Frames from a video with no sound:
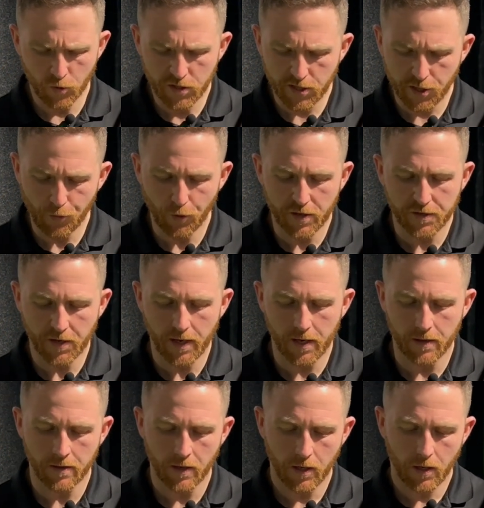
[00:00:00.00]
with the
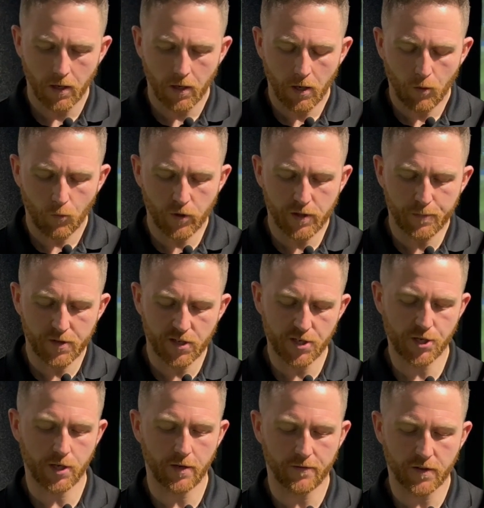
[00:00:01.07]
QI10, with the
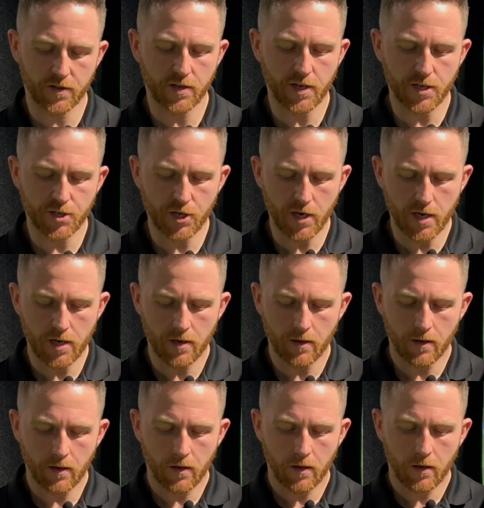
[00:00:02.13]
positioning of the
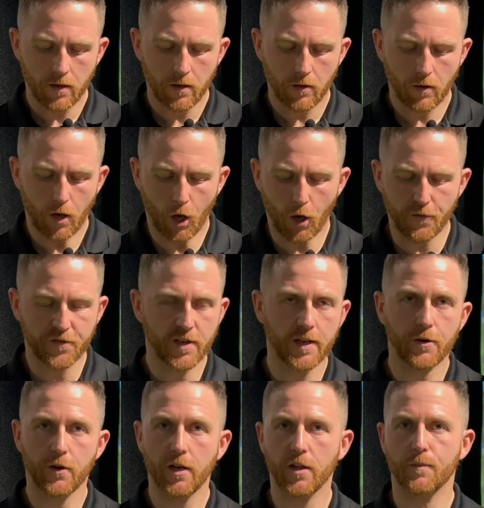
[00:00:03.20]
CG,
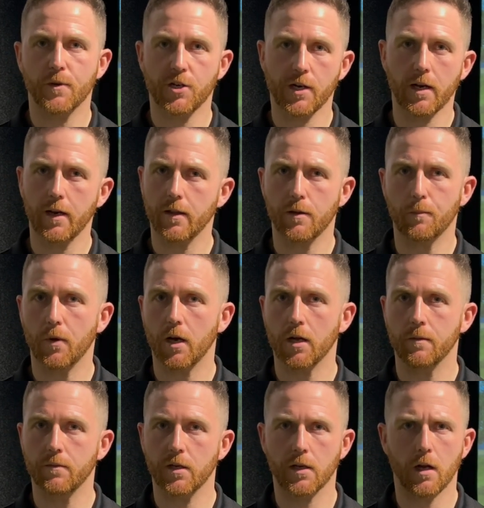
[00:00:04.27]
off-center hits, particularly at the
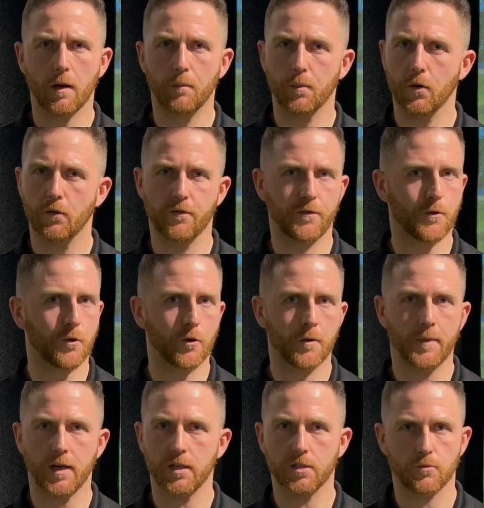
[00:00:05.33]
bottom, did not
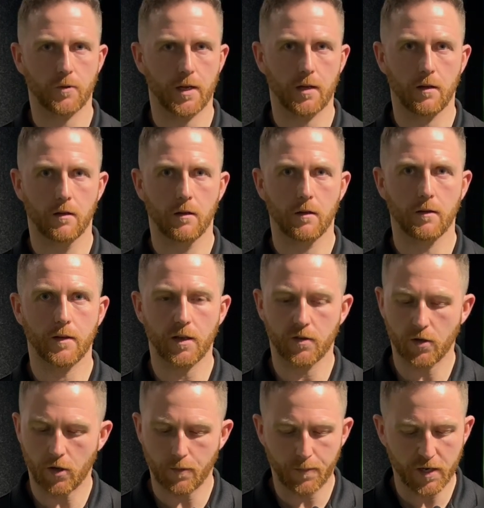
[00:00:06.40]
perform as well.
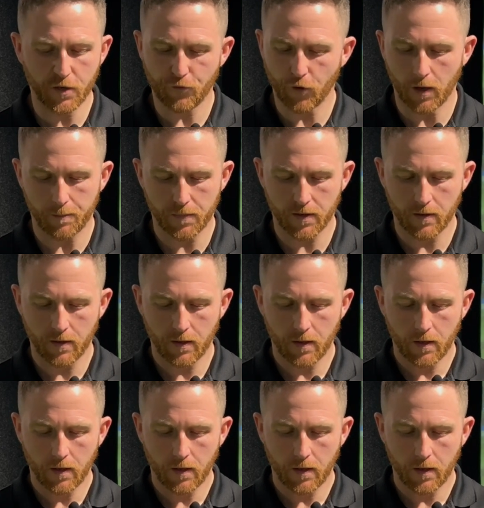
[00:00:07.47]
They saw a big drop.